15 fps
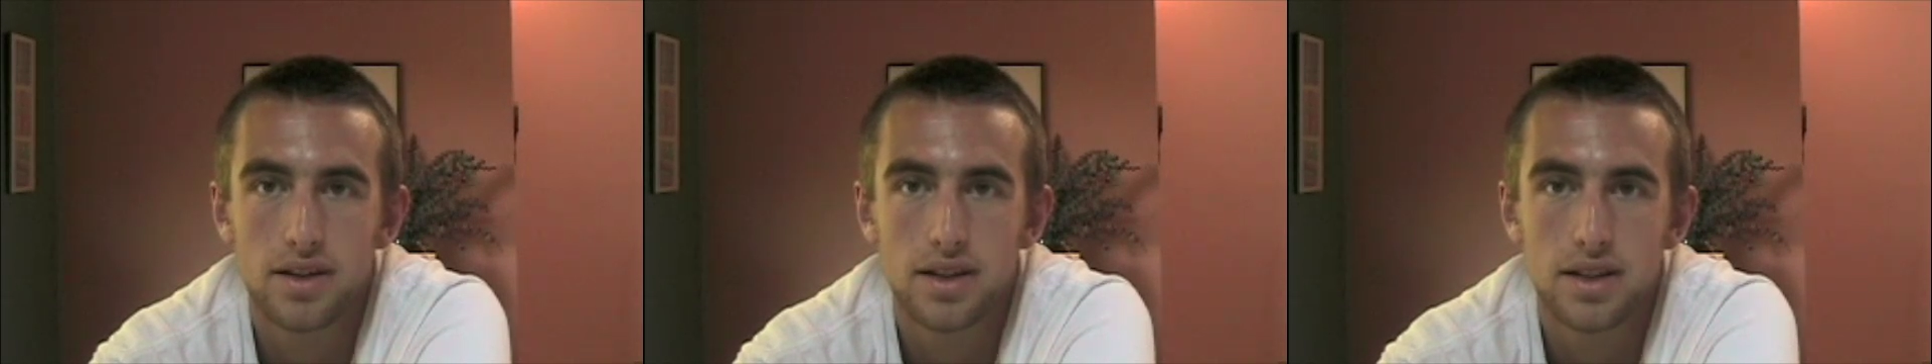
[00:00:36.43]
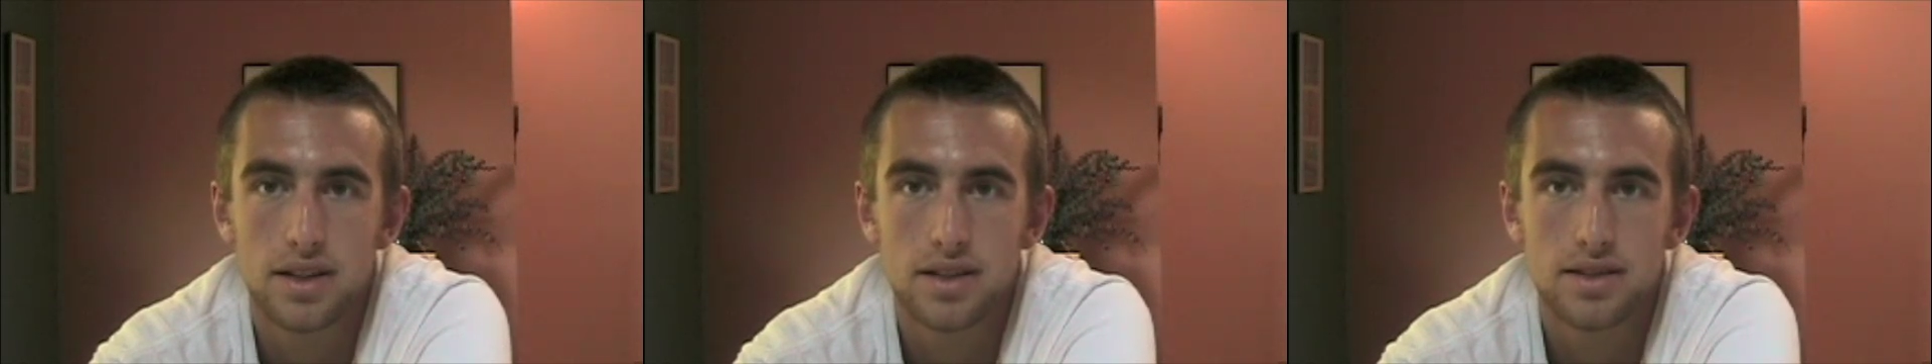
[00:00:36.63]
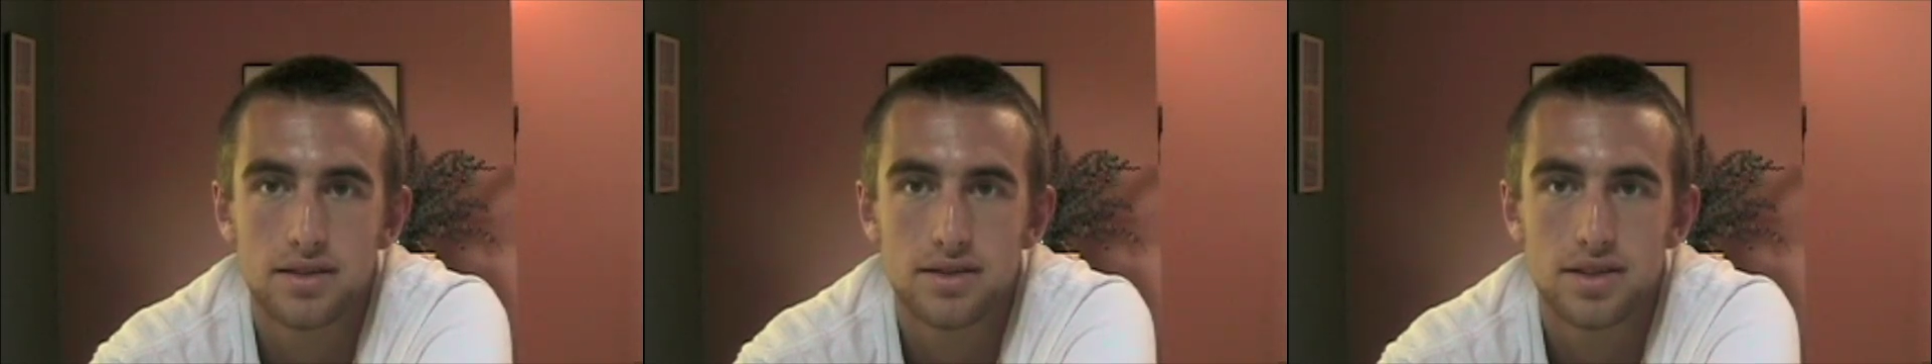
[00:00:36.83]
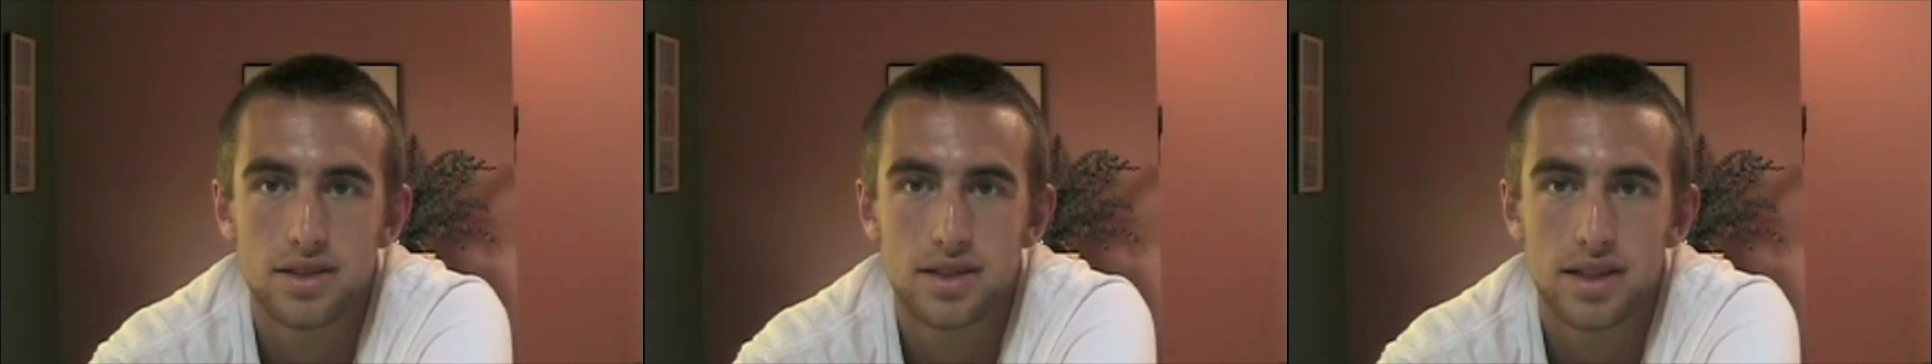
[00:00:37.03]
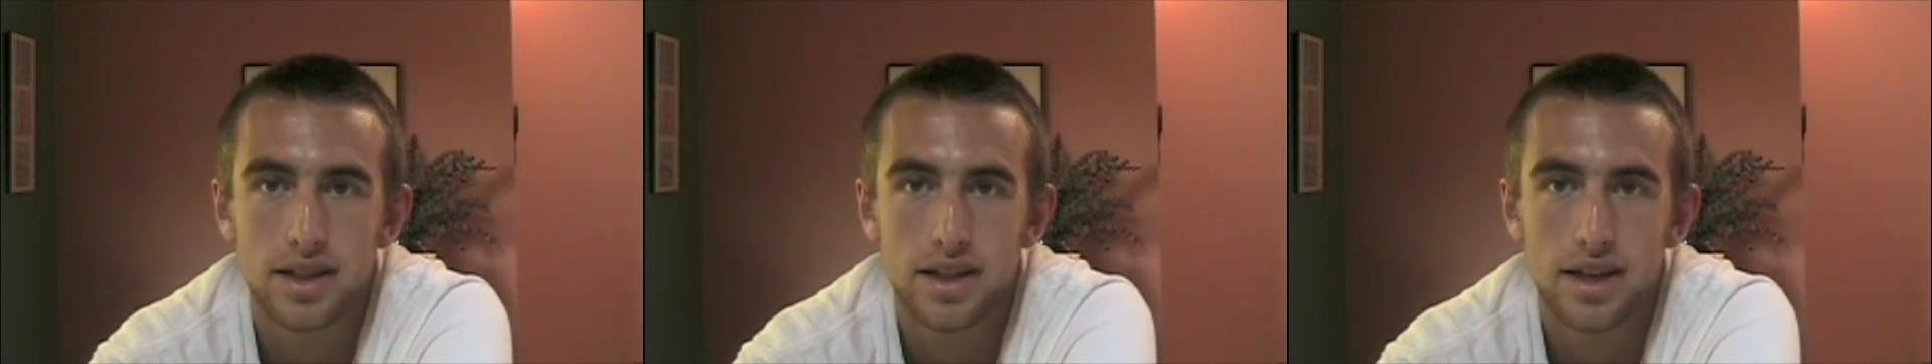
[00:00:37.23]
and
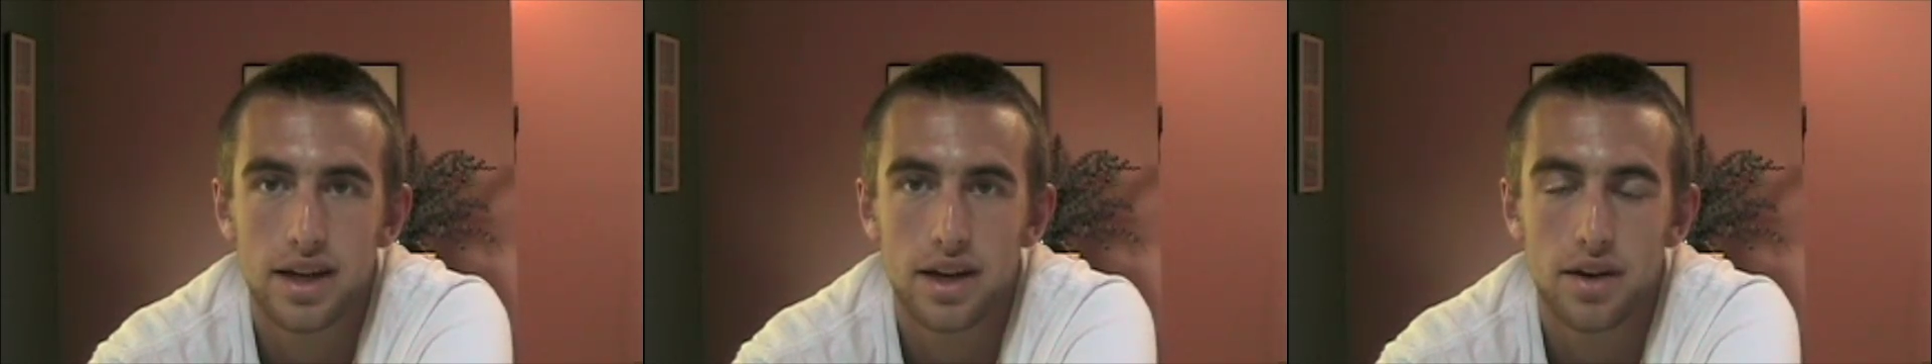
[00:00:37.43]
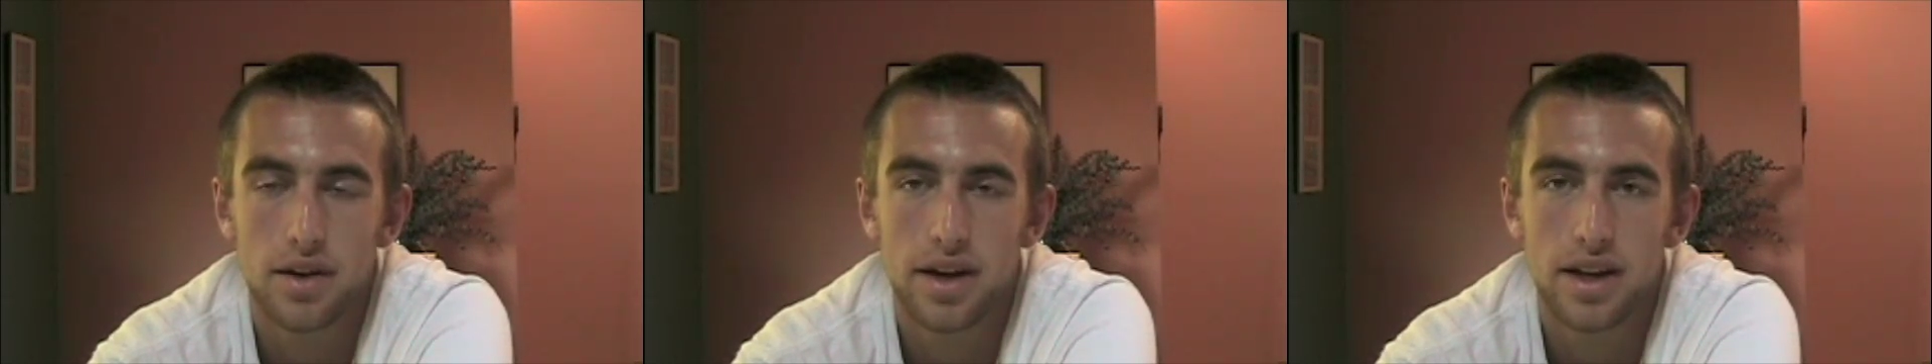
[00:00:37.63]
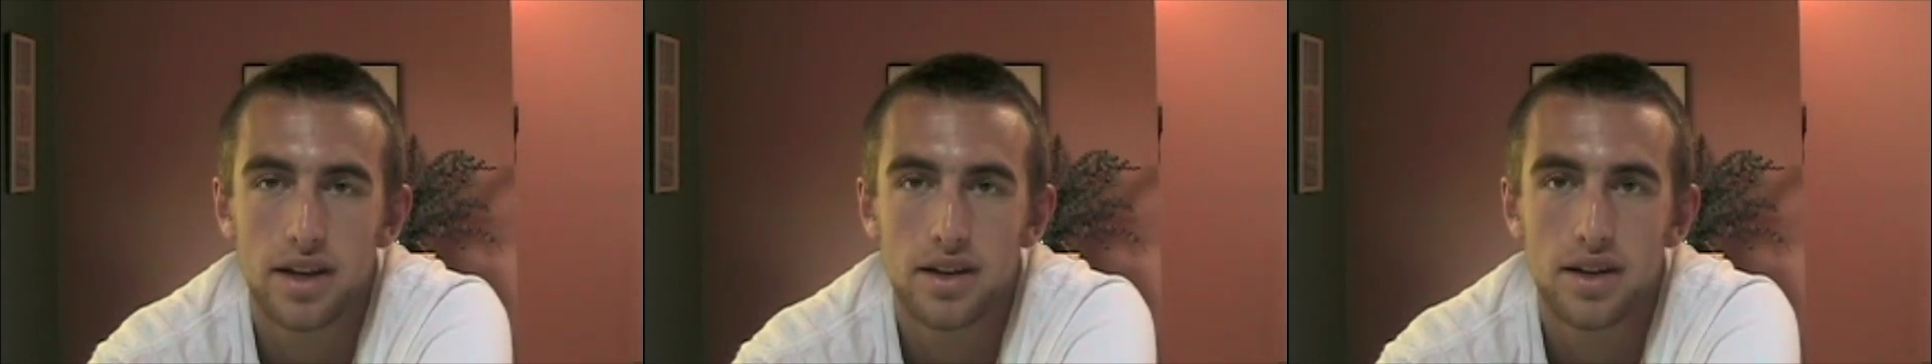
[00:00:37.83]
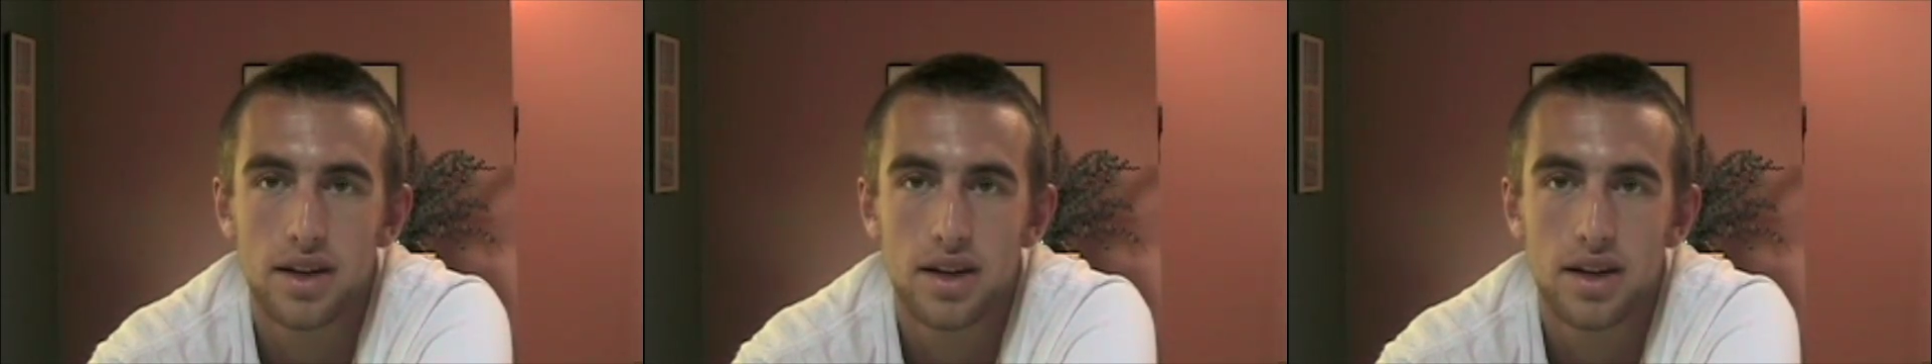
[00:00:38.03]
just getting ready,